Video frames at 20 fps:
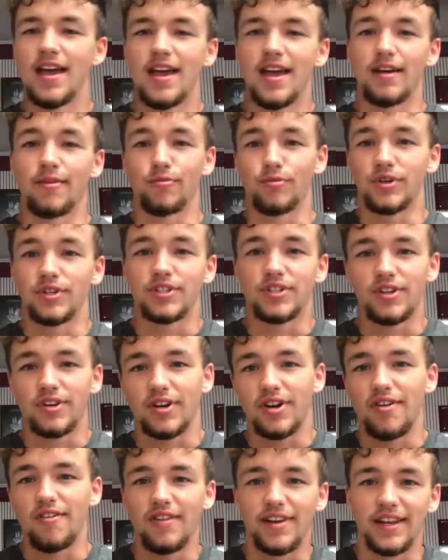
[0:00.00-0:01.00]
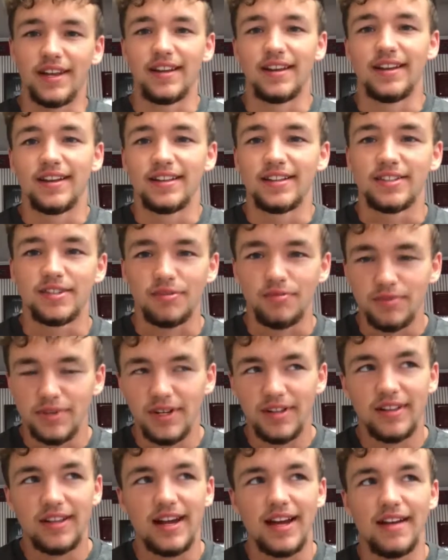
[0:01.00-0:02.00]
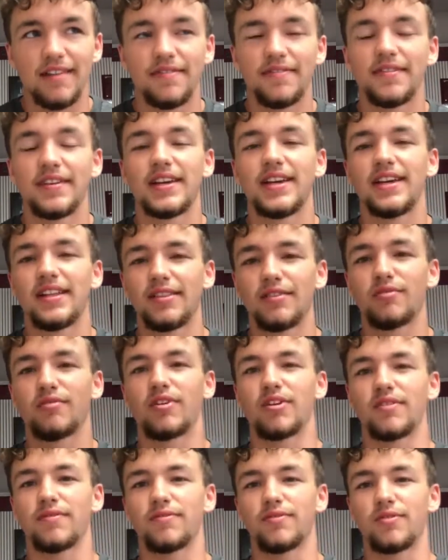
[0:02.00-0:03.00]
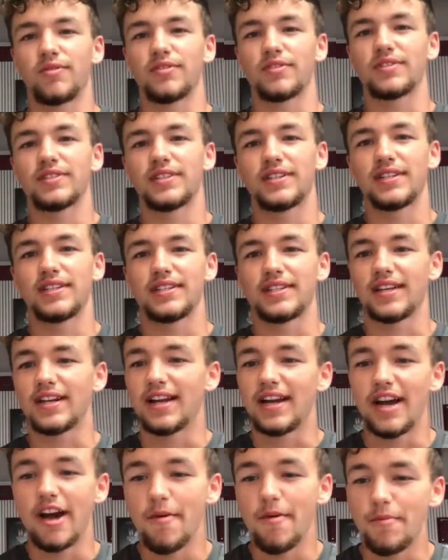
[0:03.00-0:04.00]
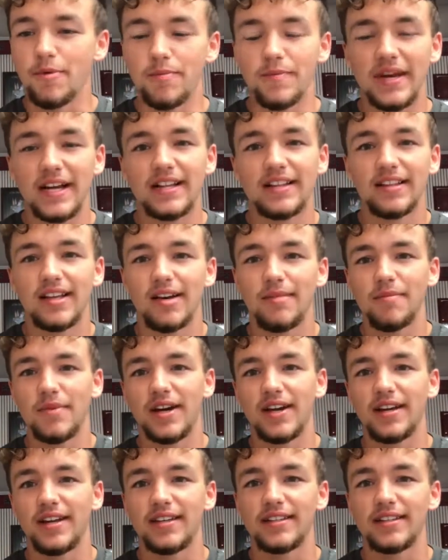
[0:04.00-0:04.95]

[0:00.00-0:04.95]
And once you're going into real life in the workforce, it's going to help you make a lot of money.